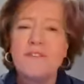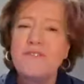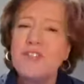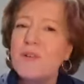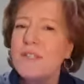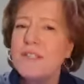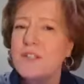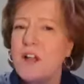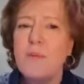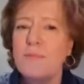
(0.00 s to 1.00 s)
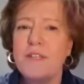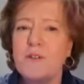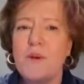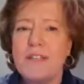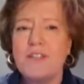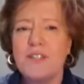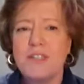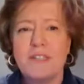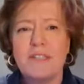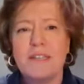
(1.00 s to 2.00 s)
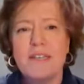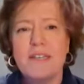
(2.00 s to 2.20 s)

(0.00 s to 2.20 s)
If she was stopped and questioned,